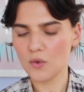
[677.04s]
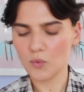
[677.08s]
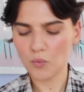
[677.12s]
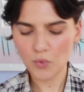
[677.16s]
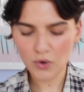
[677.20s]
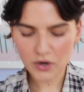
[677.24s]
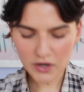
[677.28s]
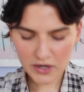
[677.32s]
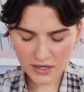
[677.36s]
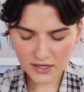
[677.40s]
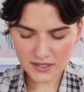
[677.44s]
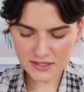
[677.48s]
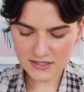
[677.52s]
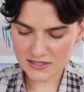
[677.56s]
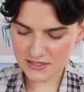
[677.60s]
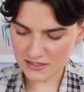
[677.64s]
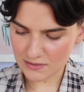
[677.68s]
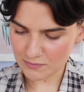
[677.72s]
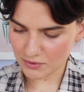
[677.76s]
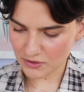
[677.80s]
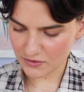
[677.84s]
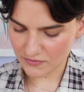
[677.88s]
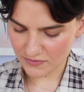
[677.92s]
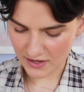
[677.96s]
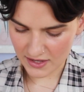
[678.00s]
We're gonna
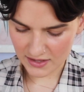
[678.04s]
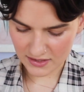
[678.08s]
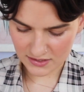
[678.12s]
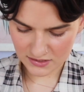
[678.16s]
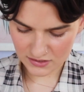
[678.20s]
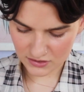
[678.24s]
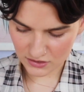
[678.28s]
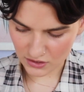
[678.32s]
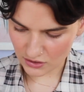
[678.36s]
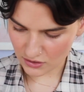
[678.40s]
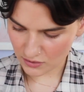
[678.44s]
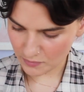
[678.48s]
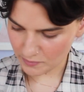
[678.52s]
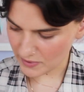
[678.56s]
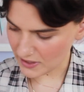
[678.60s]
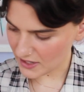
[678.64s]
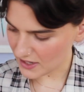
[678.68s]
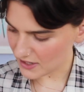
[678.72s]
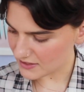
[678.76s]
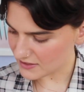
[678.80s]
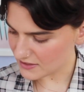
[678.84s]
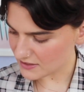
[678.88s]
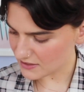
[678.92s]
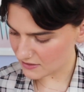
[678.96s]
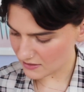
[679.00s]
simplify this look
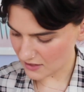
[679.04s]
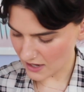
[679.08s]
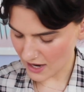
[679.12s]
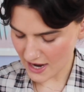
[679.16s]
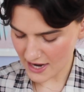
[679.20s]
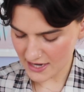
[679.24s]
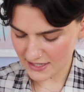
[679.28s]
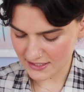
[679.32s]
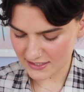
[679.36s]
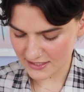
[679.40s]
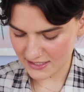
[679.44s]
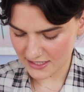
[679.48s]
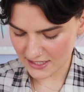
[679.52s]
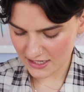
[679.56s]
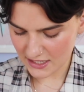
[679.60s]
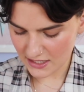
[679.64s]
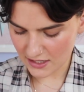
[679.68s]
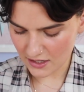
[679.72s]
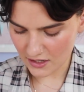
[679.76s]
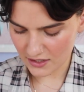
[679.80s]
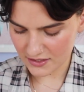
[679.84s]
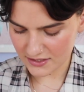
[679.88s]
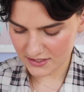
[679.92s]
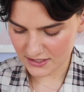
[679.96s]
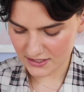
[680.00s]
because I did
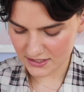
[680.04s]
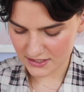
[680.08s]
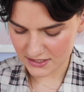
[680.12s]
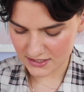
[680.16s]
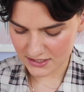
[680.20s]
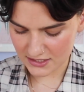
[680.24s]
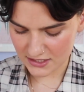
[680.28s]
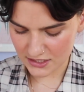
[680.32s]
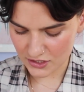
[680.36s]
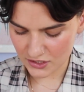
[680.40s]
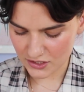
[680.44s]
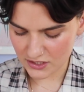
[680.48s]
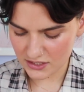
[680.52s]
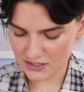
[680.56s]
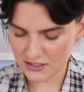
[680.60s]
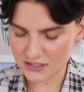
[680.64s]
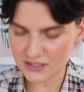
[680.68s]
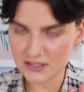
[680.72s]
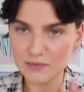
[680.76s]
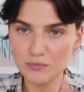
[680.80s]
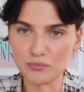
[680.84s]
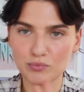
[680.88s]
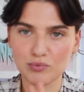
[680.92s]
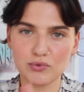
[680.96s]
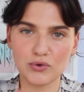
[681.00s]
a
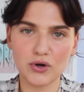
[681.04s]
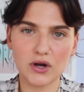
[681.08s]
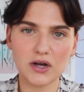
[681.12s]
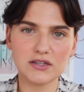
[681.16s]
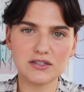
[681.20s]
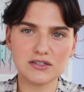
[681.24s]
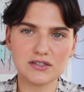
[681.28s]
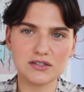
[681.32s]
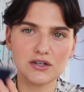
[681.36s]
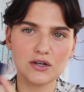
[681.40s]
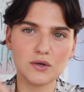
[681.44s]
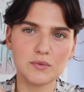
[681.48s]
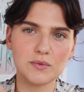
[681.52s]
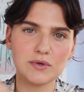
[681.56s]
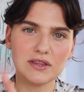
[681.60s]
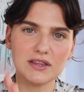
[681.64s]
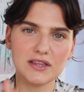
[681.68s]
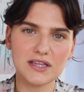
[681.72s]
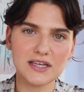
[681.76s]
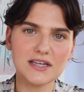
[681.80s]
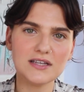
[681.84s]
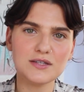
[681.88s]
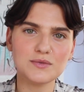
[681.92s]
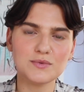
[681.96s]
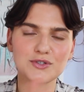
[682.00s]
seriously bronze look with
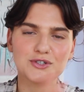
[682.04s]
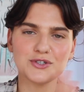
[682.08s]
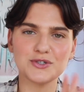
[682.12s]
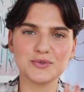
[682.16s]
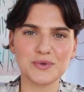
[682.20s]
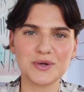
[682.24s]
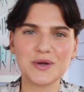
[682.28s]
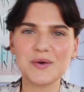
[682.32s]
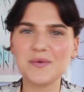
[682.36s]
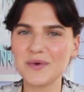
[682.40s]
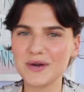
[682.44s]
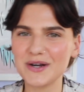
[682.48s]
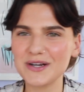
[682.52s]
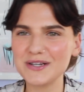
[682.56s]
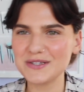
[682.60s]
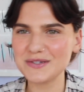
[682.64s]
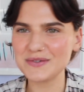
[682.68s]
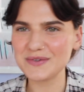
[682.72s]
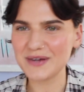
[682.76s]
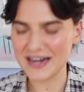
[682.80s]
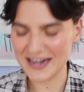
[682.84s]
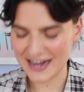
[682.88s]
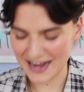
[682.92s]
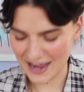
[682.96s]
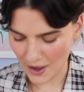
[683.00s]
this, which is what I wanna
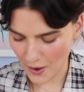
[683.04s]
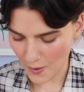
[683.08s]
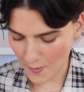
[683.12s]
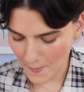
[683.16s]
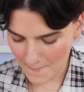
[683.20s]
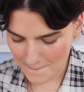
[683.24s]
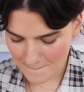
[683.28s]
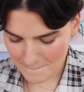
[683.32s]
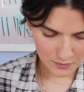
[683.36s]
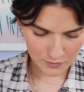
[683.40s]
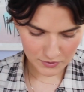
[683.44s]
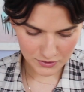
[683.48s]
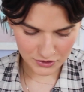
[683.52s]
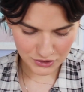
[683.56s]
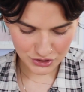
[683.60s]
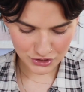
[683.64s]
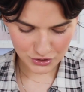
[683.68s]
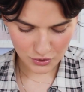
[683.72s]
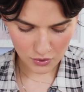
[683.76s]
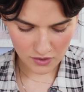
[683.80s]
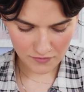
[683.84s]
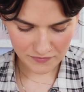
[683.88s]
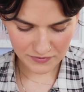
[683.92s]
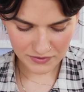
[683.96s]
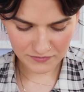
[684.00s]
do right now. I wanna
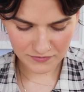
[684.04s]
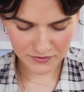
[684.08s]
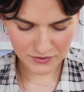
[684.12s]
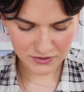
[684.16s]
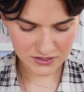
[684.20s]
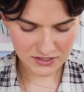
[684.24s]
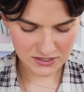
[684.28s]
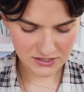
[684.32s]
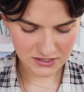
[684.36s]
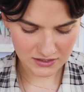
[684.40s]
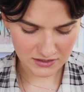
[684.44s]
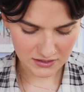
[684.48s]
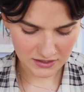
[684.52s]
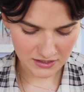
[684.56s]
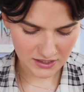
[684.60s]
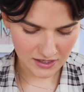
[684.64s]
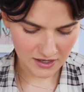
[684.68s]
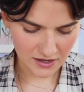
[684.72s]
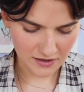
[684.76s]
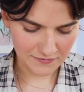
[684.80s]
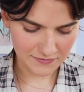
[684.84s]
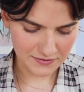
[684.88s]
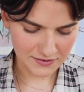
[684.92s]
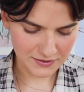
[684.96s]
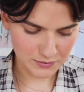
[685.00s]
show off the
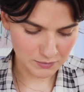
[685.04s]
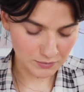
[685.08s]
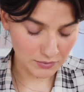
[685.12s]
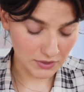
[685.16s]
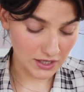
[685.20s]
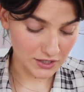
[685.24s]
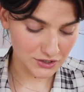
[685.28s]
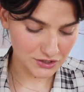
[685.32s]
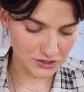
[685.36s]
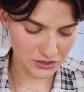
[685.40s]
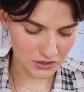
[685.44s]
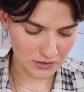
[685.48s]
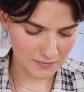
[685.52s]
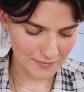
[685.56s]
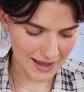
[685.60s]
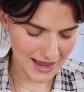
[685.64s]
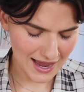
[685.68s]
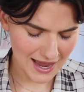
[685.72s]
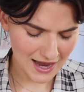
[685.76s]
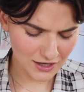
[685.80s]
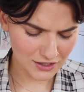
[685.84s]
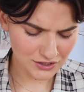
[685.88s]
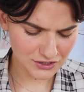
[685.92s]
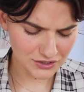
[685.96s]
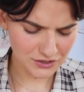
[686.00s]
versatility of this blush. So I'm
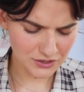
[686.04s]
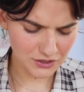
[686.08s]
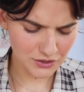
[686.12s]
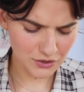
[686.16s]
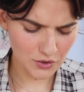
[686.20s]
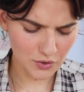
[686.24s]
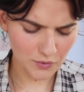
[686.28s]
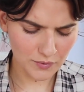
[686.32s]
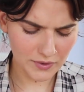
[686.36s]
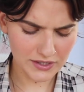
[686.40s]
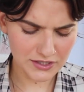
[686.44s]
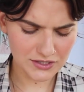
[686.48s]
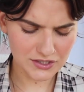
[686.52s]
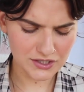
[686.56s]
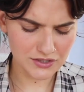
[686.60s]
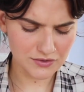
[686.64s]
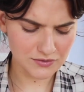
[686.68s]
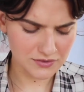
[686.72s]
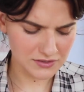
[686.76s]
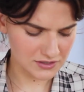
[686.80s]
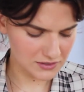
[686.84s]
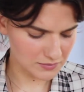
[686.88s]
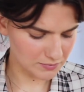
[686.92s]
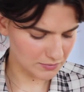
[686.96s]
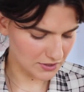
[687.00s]
actually going to
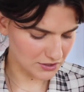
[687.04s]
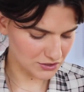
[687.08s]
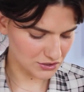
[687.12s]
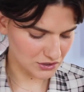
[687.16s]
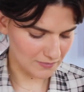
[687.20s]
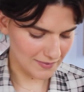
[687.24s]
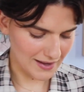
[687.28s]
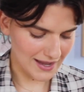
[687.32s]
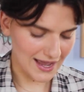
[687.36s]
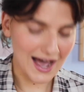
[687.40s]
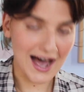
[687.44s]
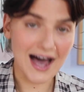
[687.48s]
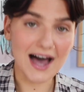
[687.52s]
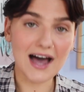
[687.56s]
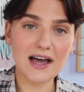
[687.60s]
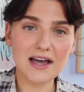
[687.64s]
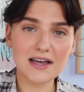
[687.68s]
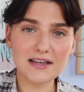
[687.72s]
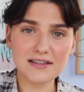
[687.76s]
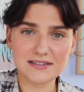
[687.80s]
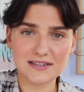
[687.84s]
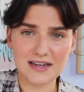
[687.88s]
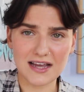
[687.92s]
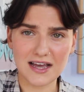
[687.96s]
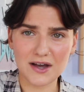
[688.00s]
use this blush on my
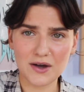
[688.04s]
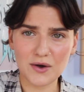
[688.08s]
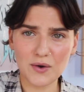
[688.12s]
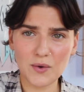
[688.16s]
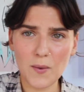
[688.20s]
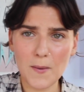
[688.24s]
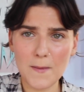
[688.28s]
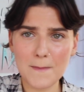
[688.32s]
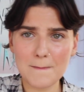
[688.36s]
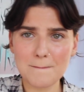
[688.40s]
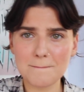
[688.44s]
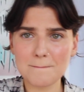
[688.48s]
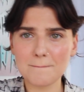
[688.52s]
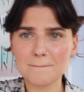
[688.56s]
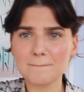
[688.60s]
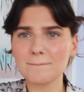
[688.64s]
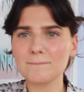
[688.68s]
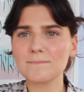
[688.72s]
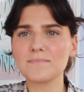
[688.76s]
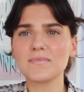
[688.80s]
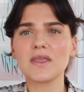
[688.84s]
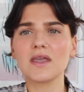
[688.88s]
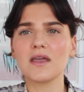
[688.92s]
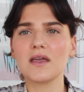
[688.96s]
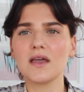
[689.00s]
eyes now.
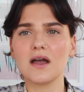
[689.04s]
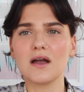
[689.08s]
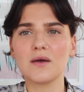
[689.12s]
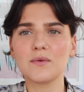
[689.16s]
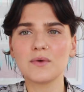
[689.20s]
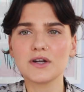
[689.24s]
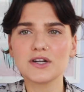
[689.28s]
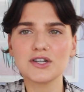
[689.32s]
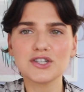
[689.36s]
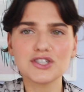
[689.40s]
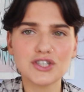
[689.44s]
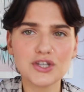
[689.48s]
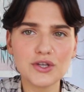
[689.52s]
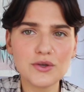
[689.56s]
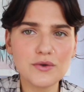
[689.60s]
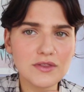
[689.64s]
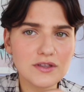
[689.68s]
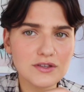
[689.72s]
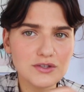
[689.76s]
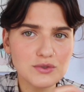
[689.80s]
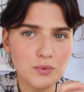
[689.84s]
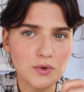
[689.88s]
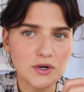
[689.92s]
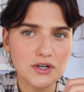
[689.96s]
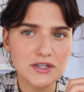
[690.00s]
And we're gonna show you how
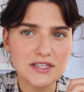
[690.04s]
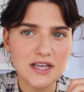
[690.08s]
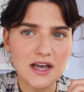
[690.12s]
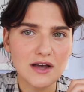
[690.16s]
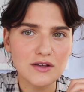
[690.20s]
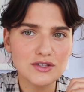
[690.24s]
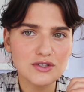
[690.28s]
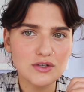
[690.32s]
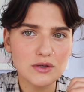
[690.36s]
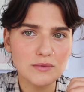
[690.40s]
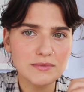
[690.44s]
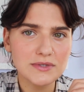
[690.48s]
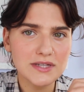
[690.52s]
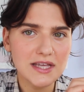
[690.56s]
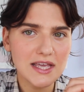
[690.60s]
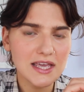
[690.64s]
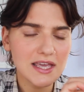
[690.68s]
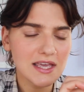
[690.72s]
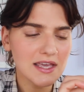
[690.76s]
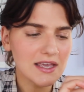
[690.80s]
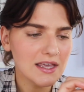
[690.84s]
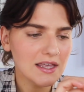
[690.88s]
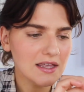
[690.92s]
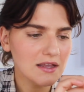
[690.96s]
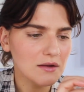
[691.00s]
this works out. So I'm
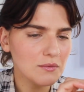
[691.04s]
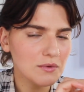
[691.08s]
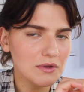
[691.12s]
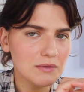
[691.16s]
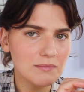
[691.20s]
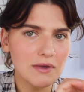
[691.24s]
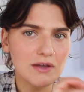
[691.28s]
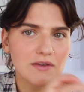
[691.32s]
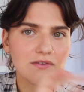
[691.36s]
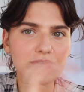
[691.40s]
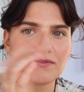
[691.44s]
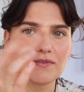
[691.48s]
taking it with my